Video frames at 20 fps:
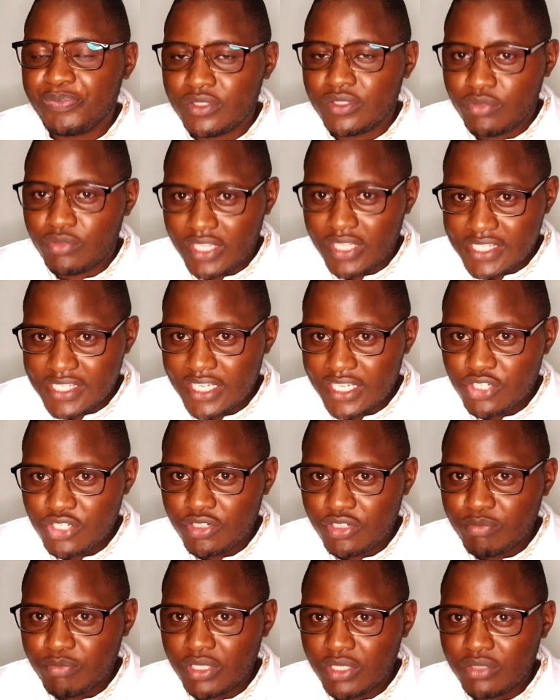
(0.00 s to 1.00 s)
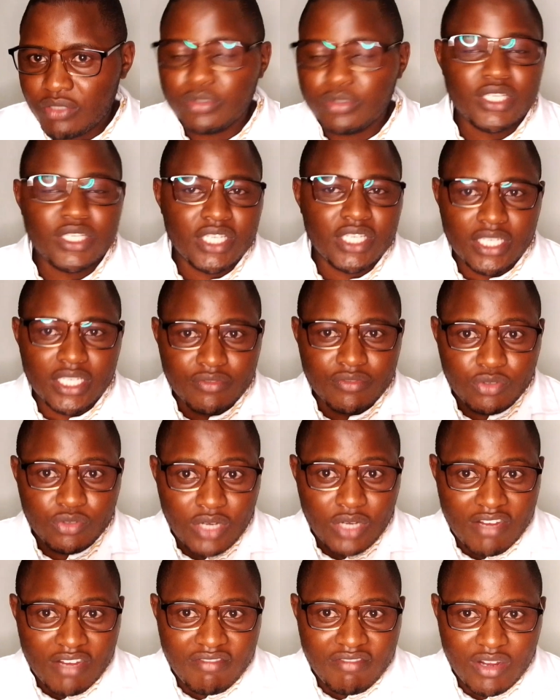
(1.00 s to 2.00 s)
to the section below. If you
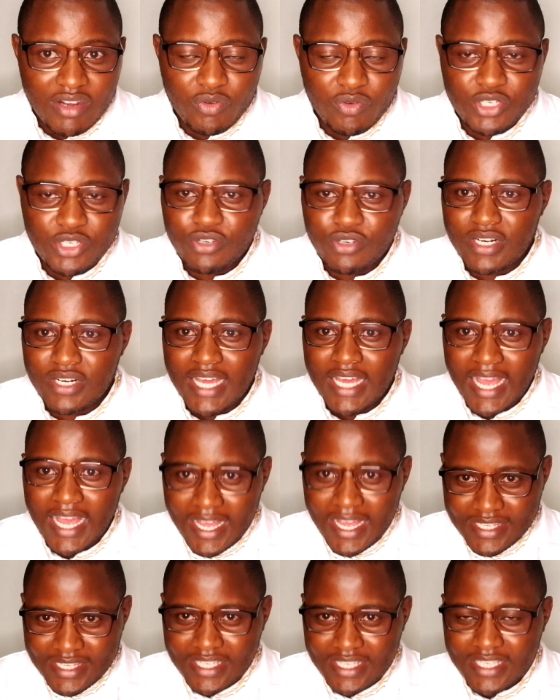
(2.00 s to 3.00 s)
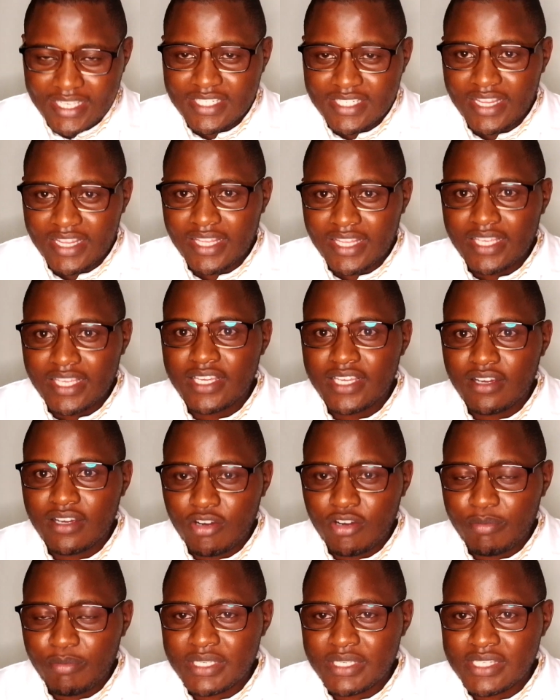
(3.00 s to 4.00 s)
have a question, ask it in the
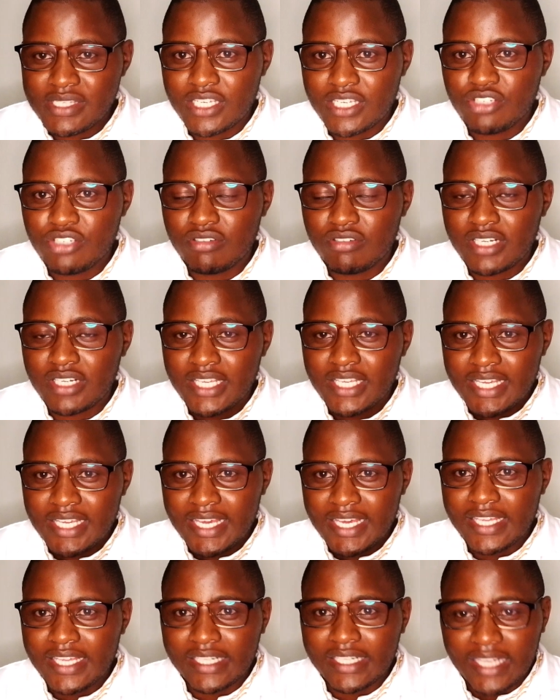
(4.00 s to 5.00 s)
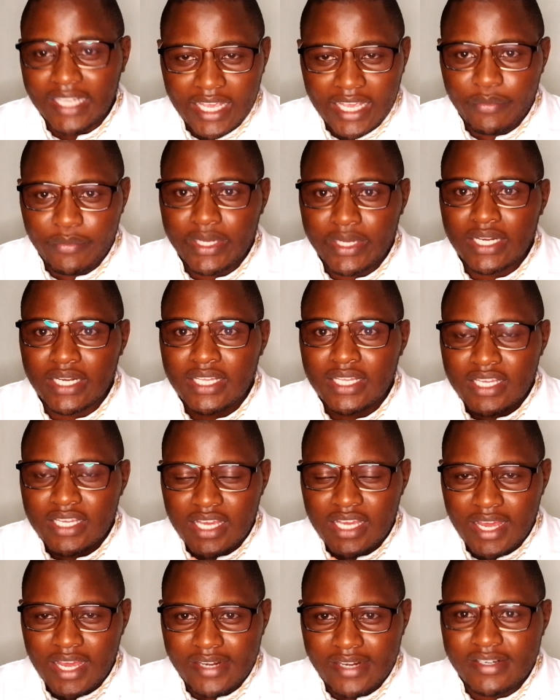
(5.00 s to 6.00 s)
comment section, and I will
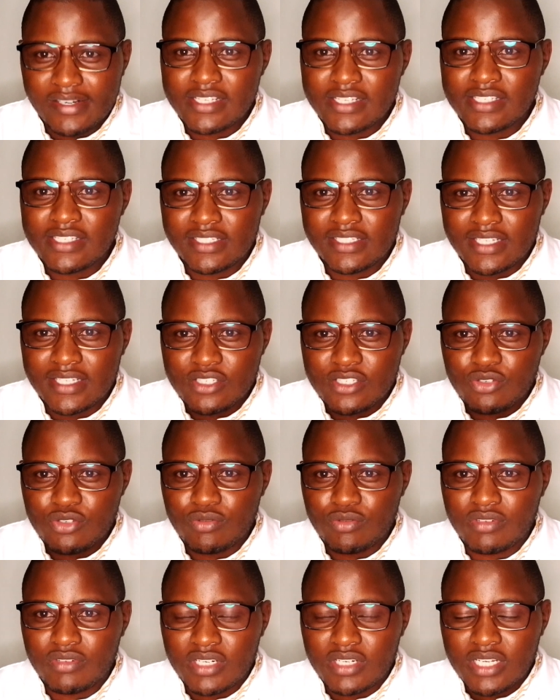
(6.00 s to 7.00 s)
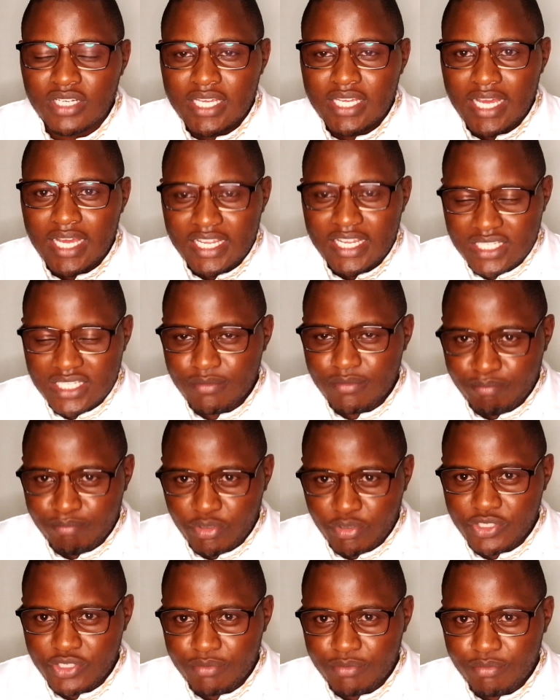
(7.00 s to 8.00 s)
address it as soon as
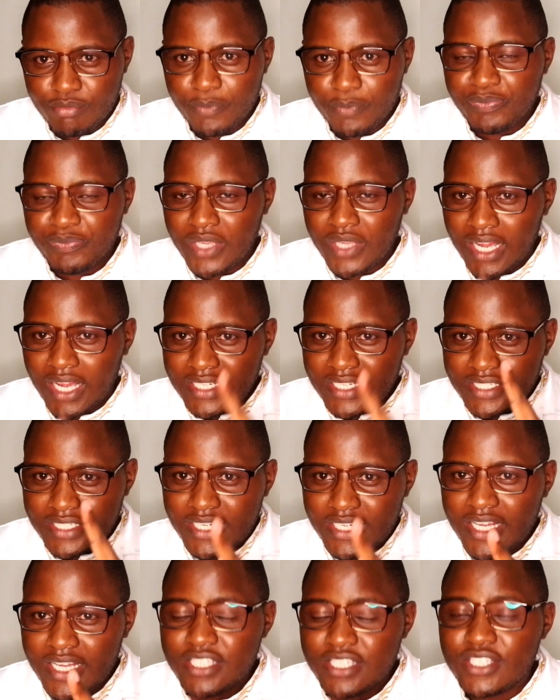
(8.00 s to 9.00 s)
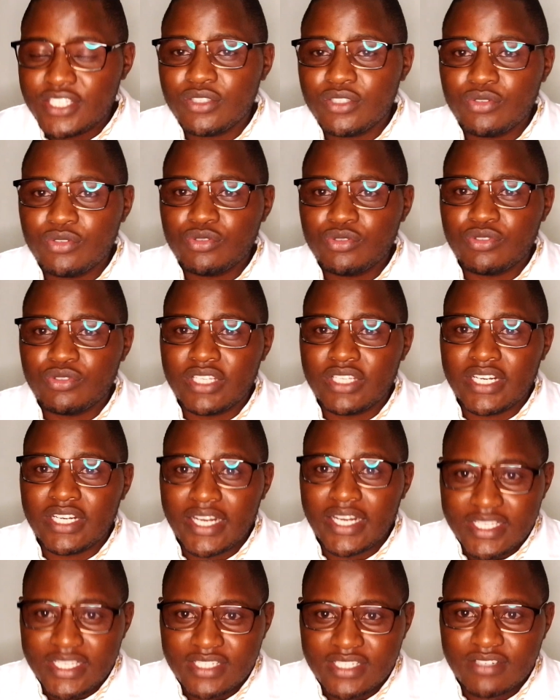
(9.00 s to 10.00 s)
possible. Until I see you to the
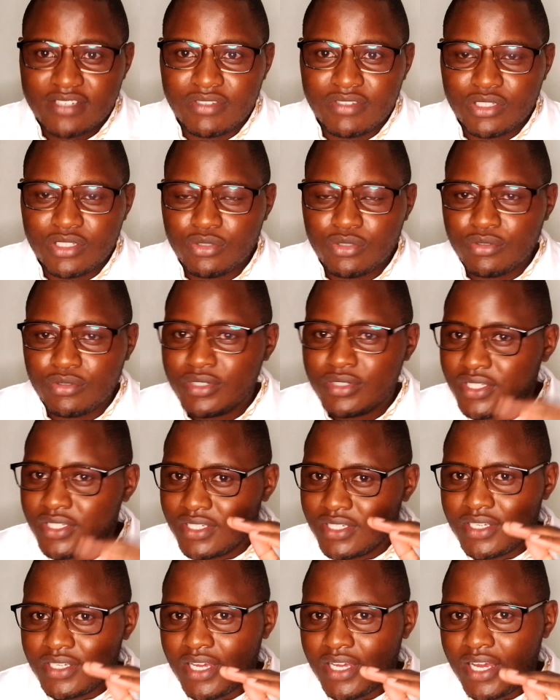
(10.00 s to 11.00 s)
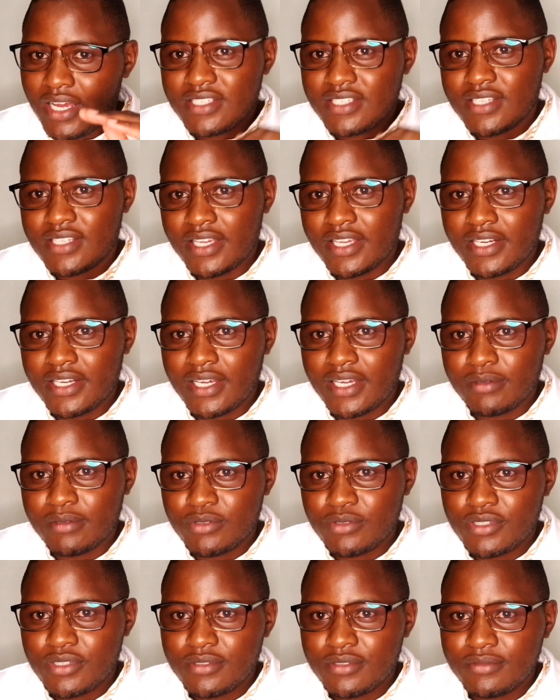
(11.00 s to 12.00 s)
next video, I sign
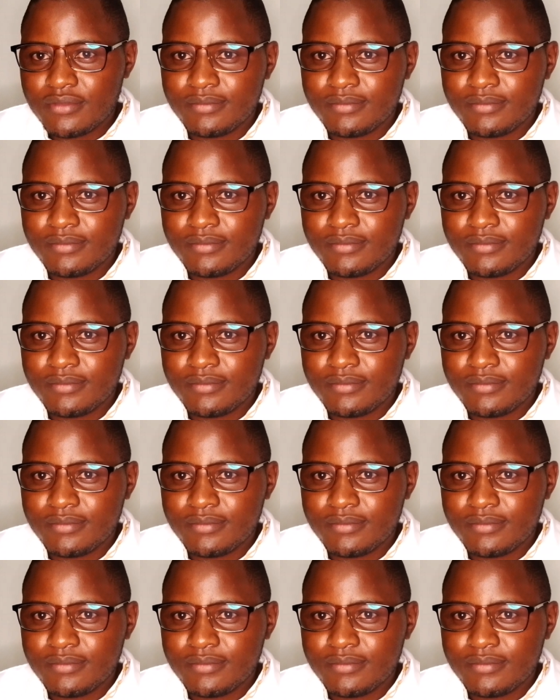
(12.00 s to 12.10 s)
out.